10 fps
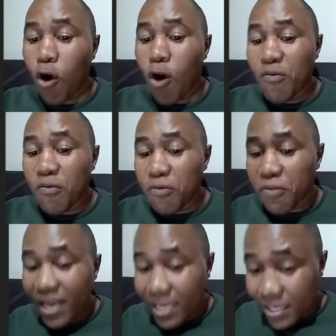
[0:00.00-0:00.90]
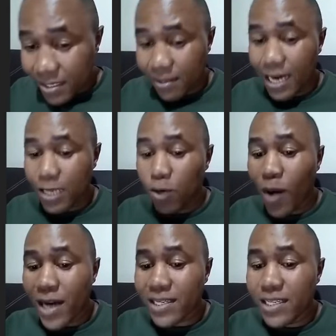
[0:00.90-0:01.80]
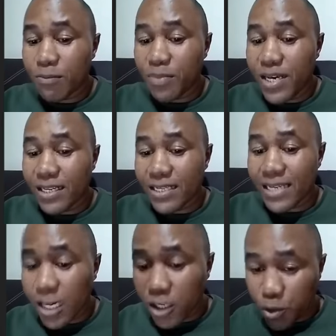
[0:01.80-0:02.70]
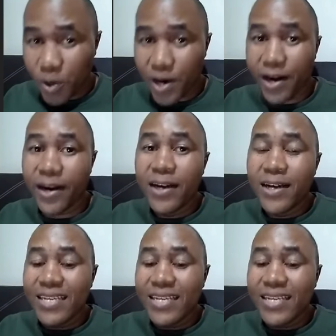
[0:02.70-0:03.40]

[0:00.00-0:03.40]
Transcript: convinced that what is being done to her